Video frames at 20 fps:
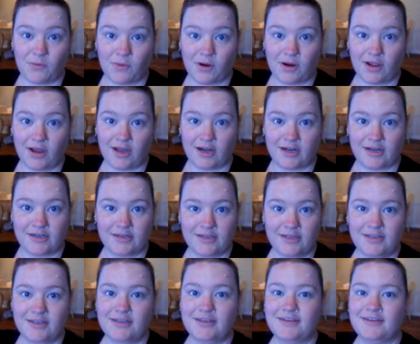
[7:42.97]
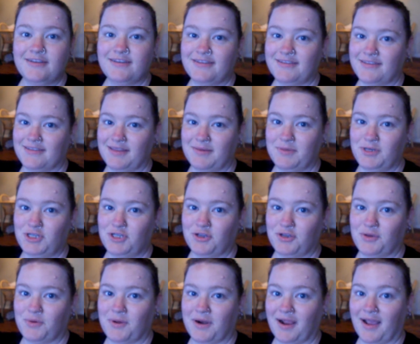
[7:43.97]
work on it. So let me show
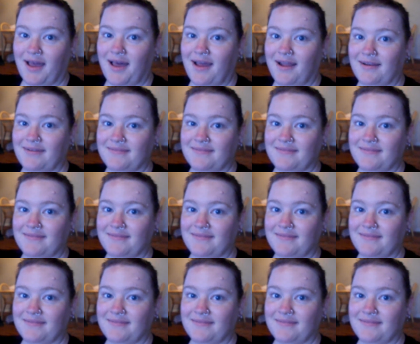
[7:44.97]
you what I got.